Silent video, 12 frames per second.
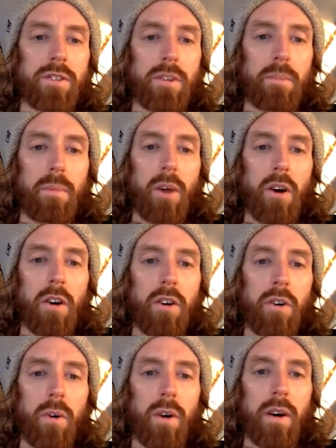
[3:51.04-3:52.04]
to
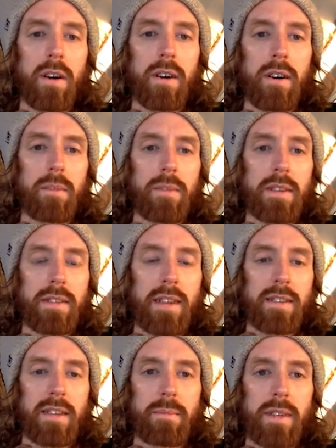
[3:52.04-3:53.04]
borrow the exact
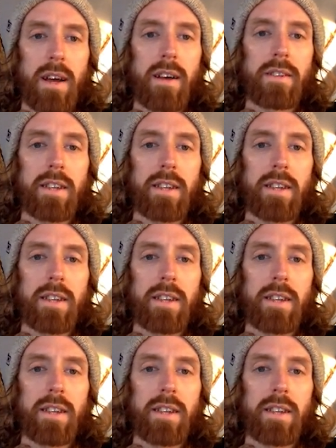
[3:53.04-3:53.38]
same size.